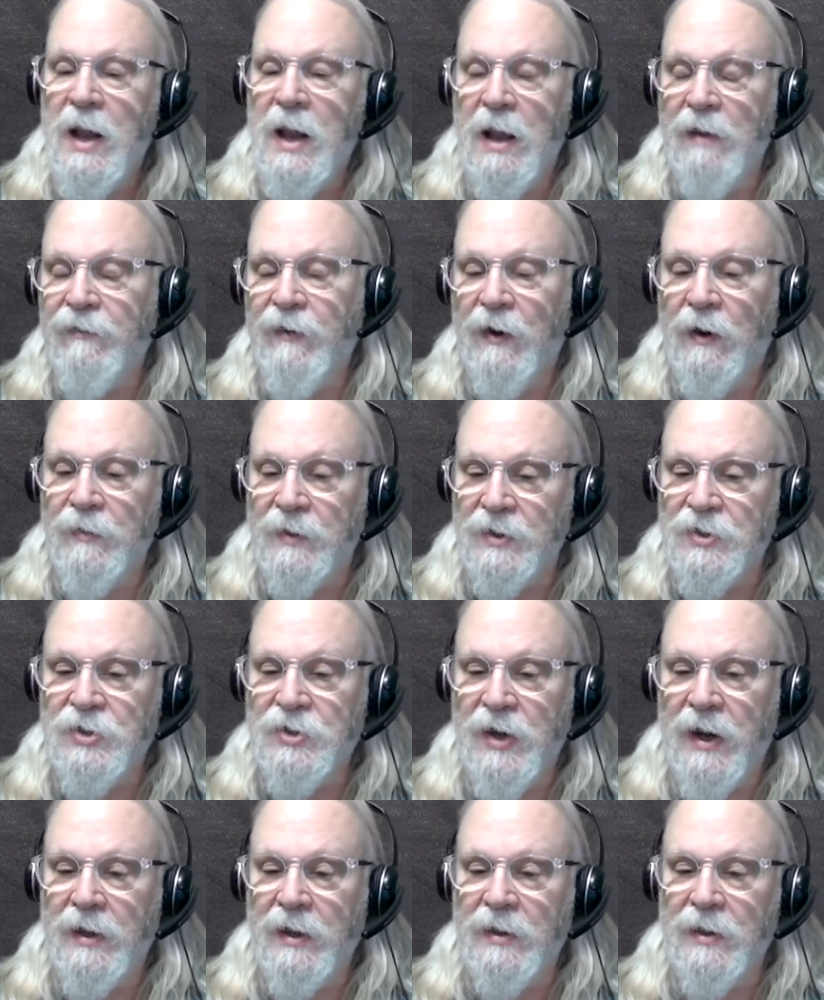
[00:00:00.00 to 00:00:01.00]
and found the
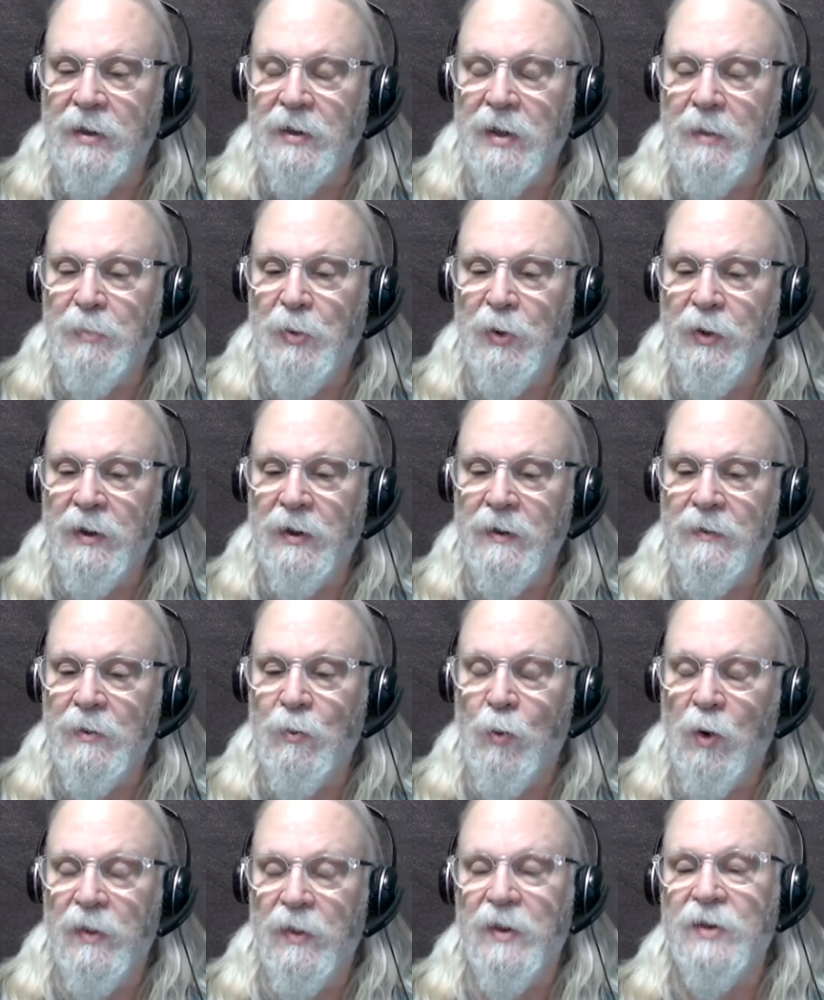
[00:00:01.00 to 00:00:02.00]
stake that they put in, the
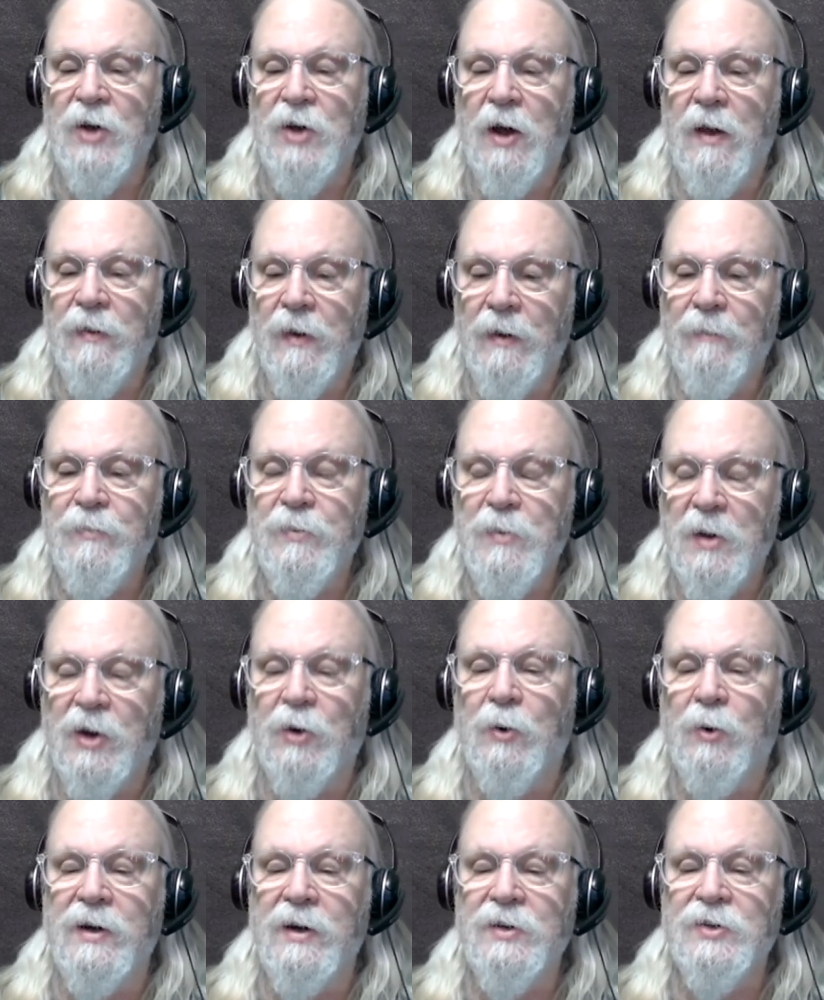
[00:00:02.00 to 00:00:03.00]
one that's on the
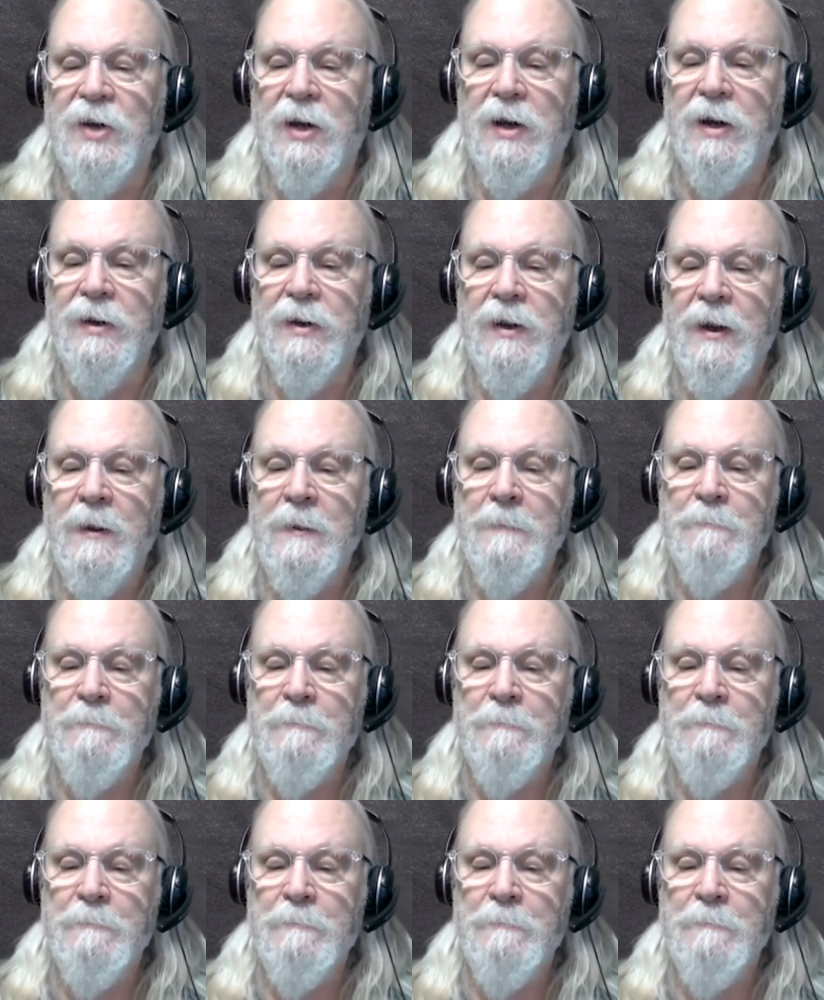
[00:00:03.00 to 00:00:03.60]
correct side,